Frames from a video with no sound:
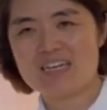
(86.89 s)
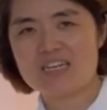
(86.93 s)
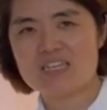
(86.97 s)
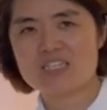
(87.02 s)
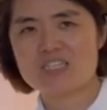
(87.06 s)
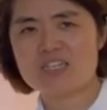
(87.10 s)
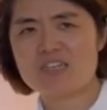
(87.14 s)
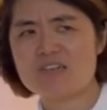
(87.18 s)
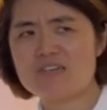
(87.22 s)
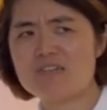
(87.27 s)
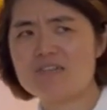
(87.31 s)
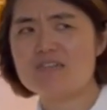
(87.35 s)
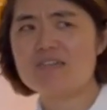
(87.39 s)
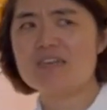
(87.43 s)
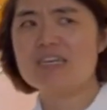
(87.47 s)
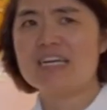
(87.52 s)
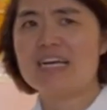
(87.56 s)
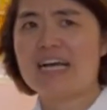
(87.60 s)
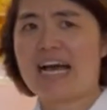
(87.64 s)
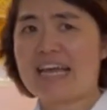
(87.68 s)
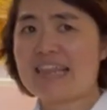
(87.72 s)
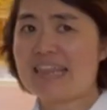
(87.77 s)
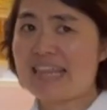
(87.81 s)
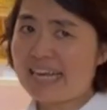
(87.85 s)
So
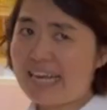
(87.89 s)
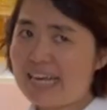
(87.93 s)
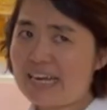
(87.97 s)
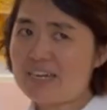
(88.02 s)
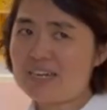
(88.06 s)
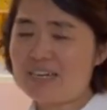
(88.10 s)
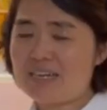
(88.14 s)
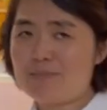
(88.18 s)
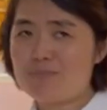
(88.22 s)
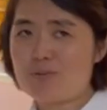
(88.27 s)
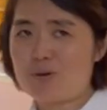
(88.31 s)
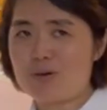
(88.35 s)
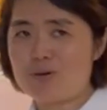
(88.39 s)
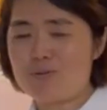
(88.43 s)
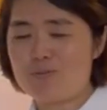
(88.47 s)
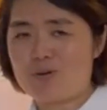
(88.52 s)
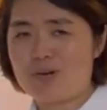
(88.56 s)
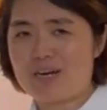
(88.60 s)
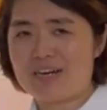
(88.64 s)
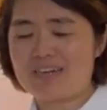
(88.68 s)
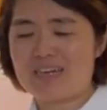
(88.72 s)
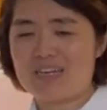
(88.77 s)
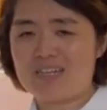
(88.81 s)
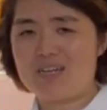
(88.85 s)
I think I got important
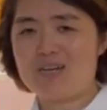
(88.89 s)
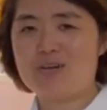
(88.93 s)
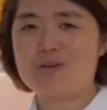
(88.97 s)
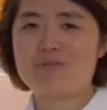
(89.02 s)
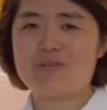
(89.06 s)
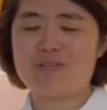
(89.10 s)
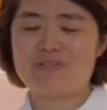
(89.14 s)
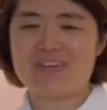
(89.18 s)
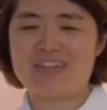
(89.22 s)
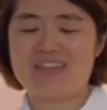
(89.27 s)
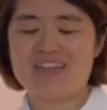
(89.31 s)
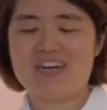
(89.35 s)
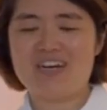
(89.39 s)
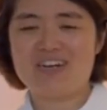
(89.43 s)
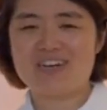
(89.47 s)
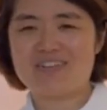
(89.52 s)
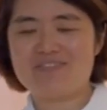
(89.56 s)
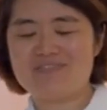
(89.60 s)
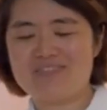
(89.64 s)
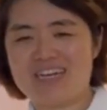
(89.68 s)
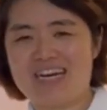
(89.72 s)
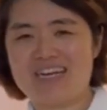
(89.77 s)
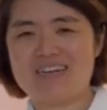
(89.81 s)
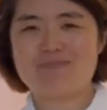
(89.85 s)
work along with a lot
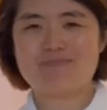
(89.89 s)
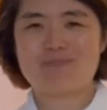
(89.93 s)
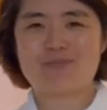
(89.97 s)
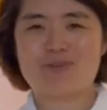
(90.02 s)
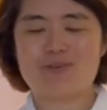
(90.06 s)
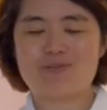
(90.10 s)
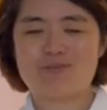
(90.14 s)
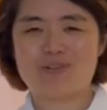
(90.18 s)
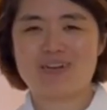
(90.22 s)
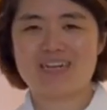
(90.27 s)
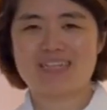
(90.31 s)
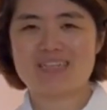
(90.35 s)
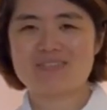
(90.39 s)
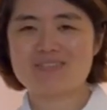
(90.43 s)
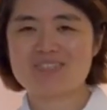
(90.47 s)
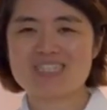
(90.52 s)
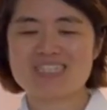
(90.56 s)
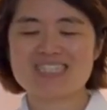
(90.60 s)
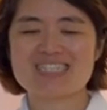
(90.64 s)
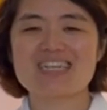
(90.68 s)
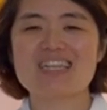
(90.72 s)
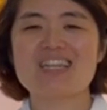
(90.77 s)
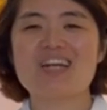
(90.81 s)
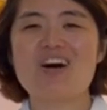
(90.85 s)
of unimportant work. There's
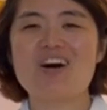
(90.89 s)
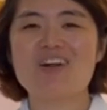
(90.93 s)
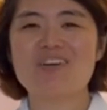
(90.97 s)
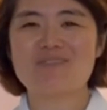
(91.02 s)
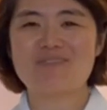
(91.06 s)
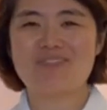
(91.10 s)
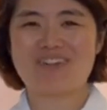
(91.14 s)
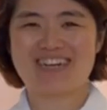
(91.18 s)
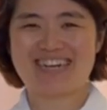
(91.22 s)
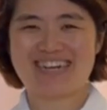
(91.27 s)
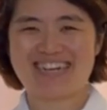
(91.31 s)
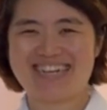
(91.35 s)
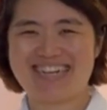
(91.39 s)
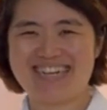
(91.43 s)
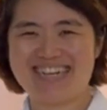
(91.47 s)
just a lot of work.